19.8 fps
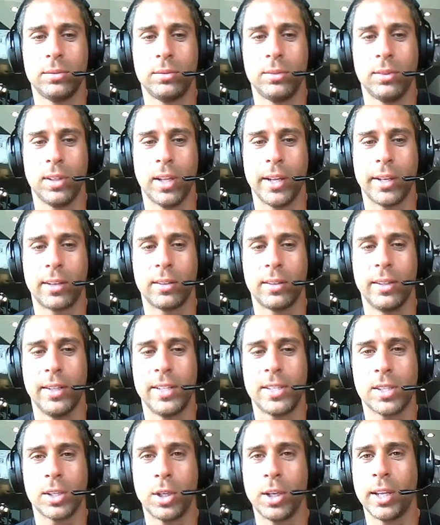like,
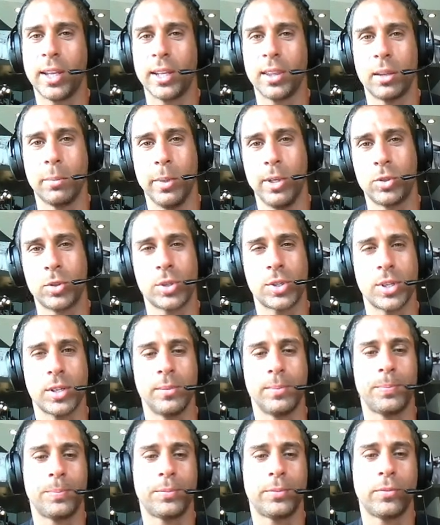it's going to get them interested,
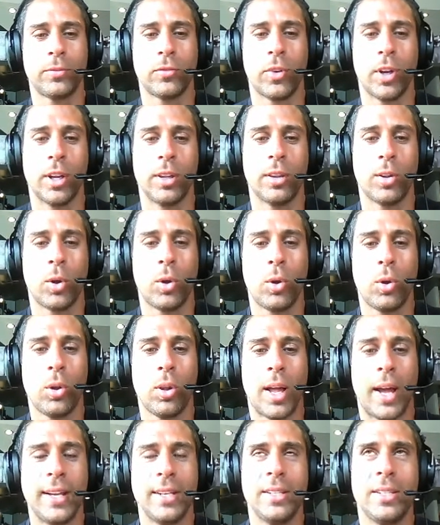right? The
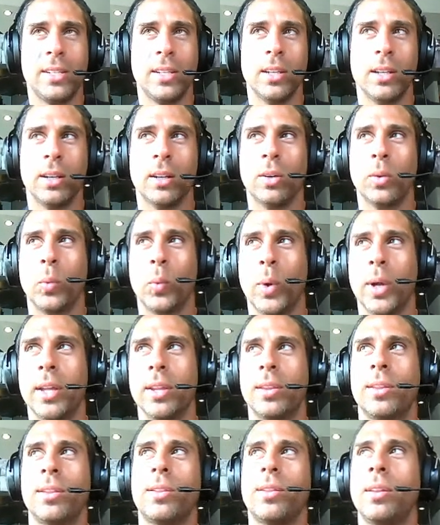whole idea with
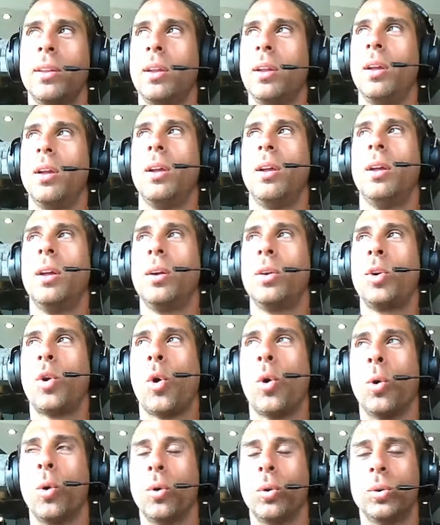
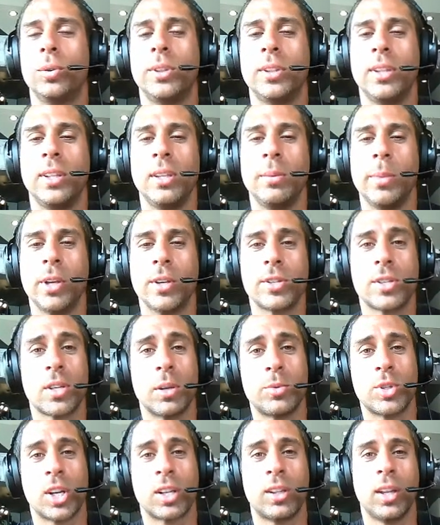cold email
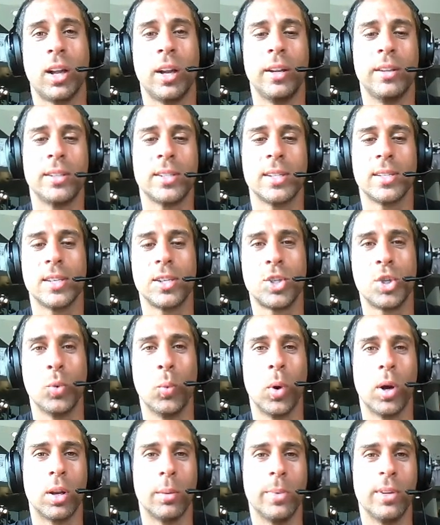subject lines is that you
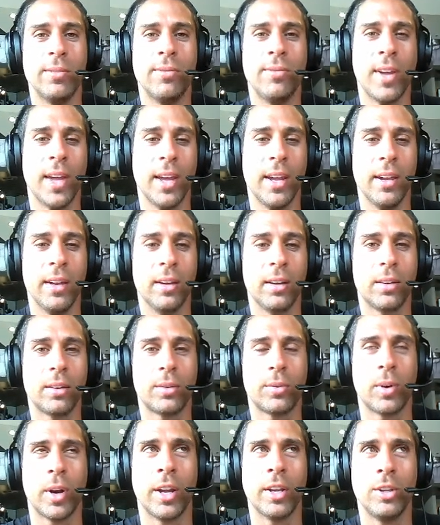want to be vague,
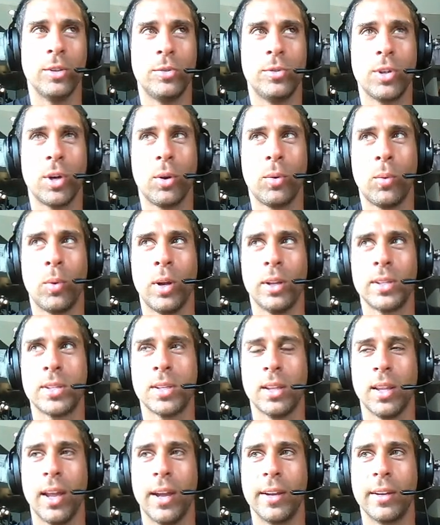right? You don't want to,
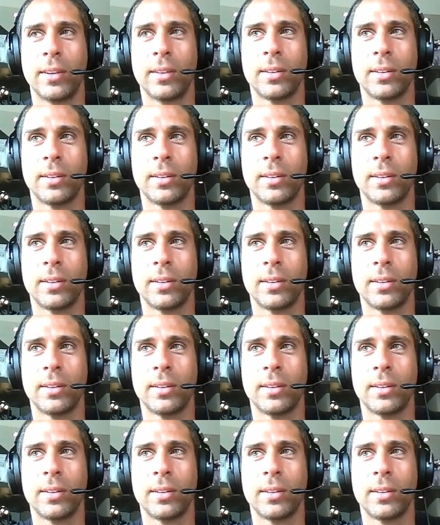like,